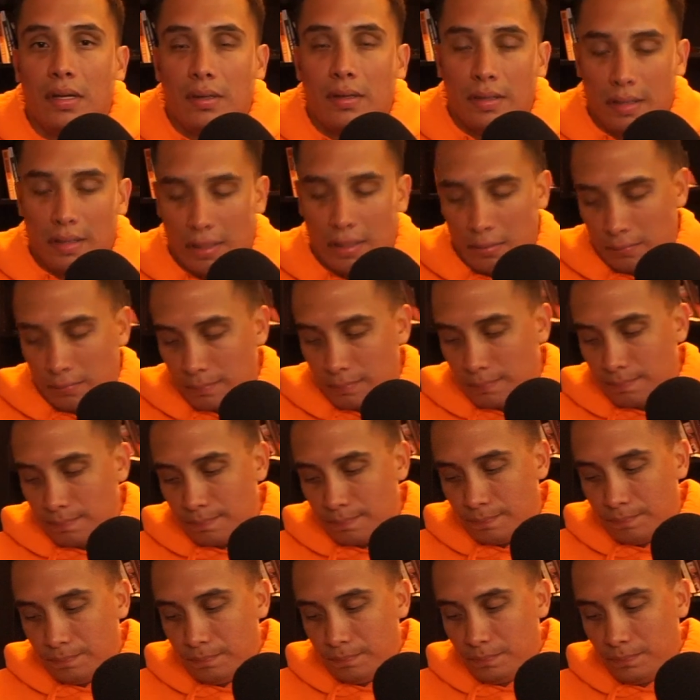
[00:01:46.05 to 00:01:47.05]
Now,
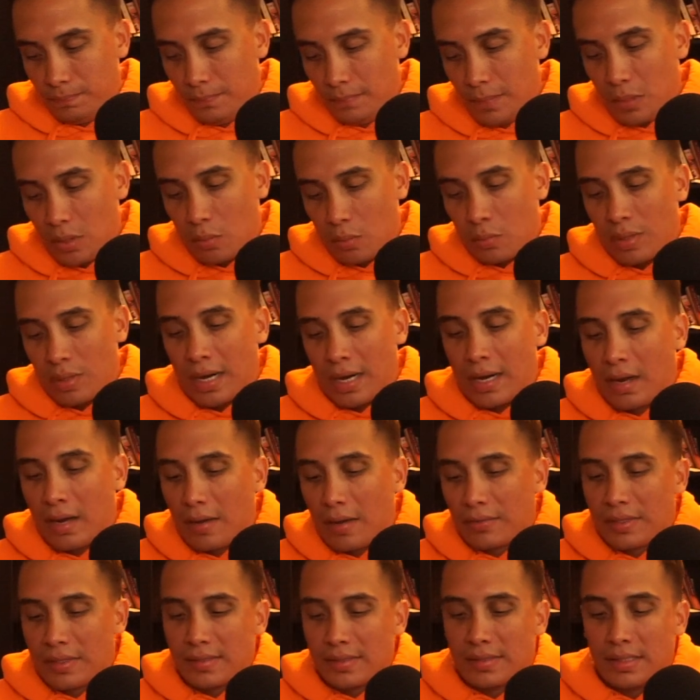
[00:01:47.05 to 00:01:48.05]
what I
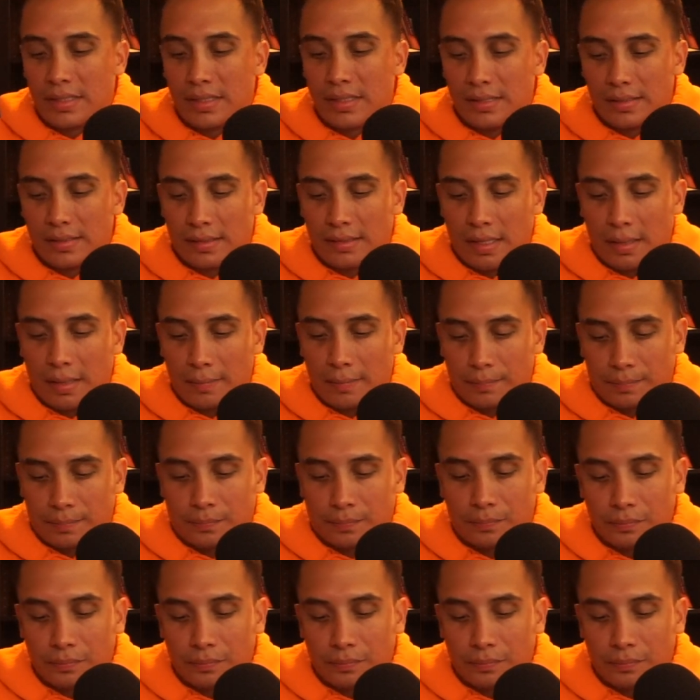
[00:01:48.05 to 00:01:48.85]
often see is that